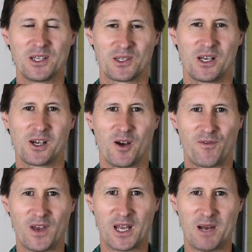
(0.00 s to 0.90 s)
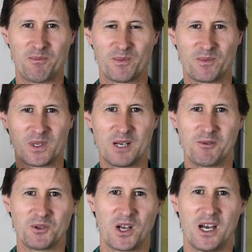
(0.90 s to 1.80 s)
So I got fed up and I
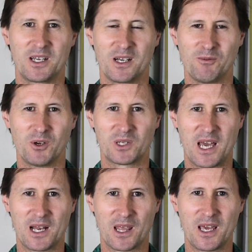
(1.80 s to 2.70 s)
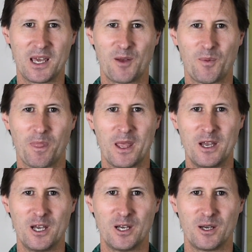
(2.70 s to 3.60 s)
resigned. I walked out of there.
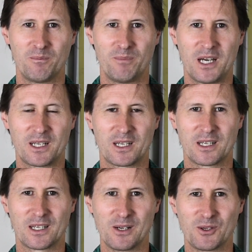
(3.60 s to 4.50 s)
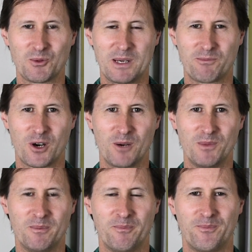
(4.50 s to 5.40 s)
But there was one
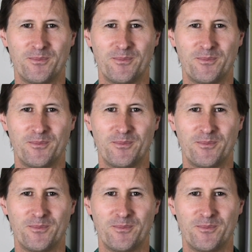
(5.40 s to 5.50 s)
problem.